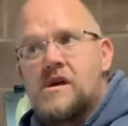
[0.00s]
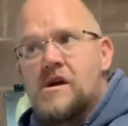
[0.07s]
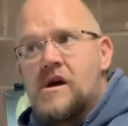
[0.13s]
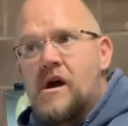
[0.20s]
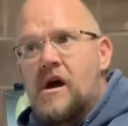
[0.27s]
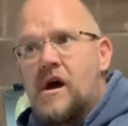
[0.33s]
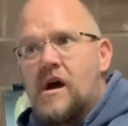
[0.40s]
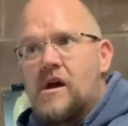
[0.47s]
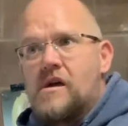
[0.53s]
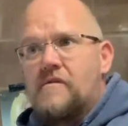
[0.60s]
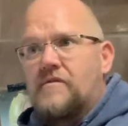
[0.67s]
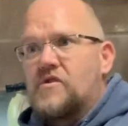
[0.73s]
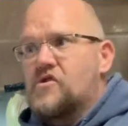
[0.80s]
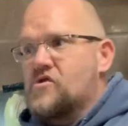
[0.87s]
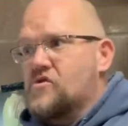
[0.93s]

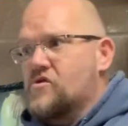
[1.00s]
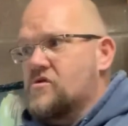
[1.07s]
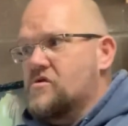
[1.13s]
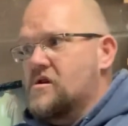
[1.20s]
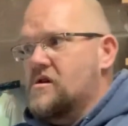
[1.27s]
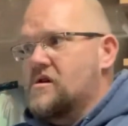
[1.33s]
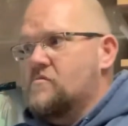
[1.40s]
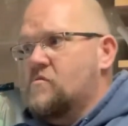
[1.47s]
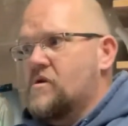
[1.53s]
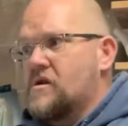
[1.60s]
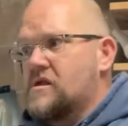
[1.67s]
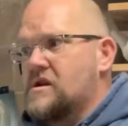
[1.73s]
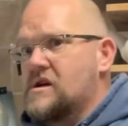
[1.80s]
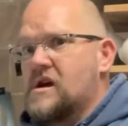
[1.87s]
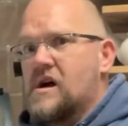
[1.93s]
If you're one of
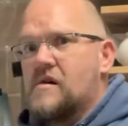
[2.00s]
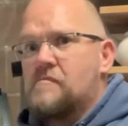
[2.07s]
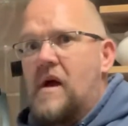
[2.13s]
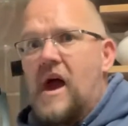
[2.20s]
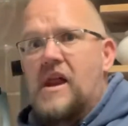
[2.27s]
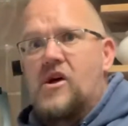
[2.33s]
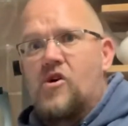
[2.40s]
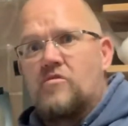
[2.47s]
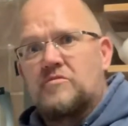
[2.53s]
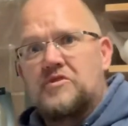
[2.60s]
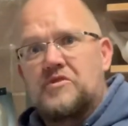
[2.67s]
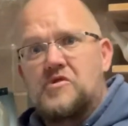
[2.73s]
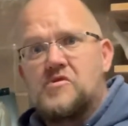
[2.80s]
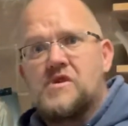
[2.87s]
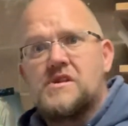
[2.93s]
the at-home
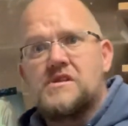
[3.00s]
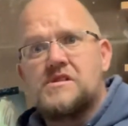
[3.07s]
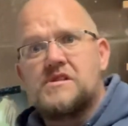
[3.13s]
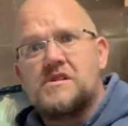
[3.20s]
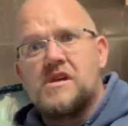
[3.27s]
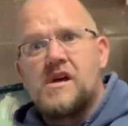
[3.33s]
students,